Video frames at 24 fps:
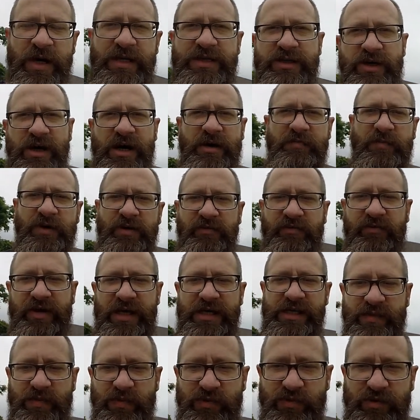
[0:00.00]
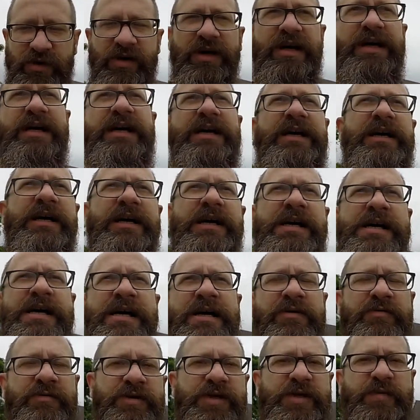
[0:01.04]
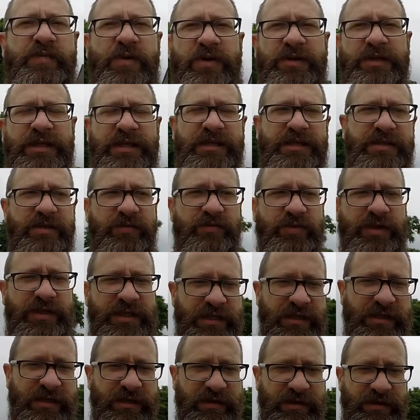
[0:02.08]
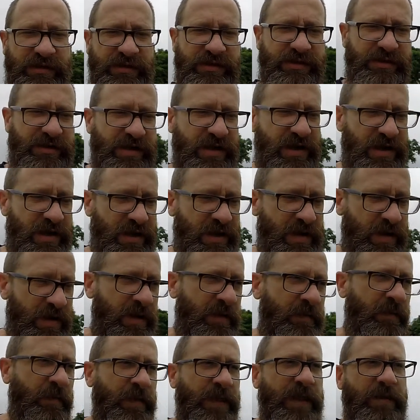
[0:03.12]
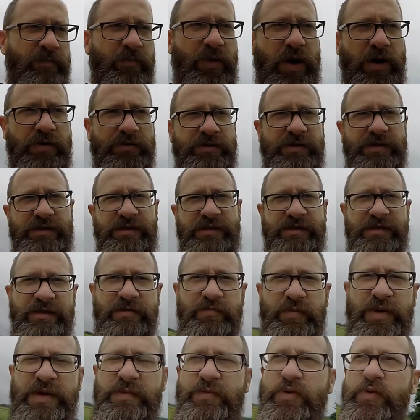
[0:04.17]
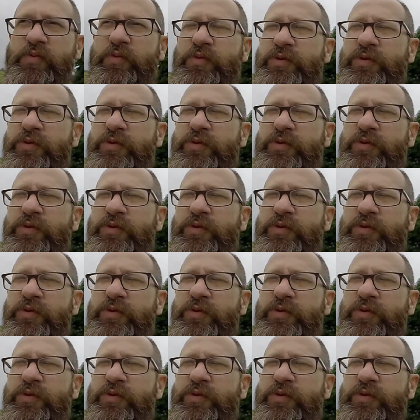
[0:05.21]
my time on Facebook responding to ridiculous posts that people